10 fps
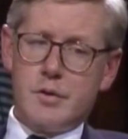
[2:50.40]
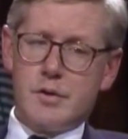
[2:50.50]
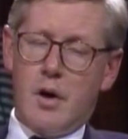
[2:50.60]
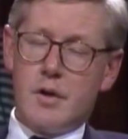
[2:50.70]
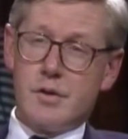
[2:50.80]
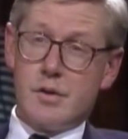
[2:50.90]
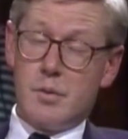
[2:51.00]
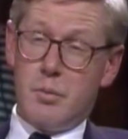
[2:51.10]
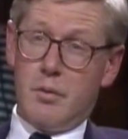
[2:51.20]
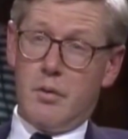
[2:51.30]
which costs
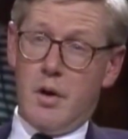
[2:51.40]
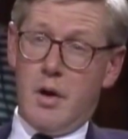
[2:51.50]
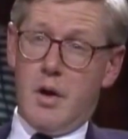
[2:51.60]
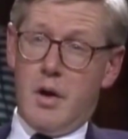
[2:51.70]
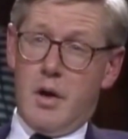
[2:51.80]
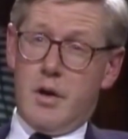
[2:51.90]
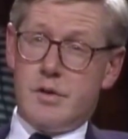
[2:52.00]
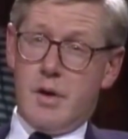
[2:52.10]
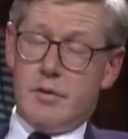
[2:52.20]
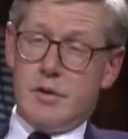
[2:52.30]
us about
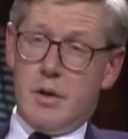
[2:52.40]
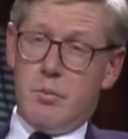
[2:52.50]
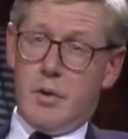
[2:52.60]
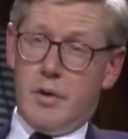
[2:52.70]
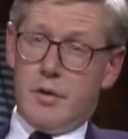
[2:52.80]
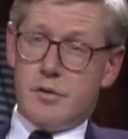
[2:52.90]
$17 billion.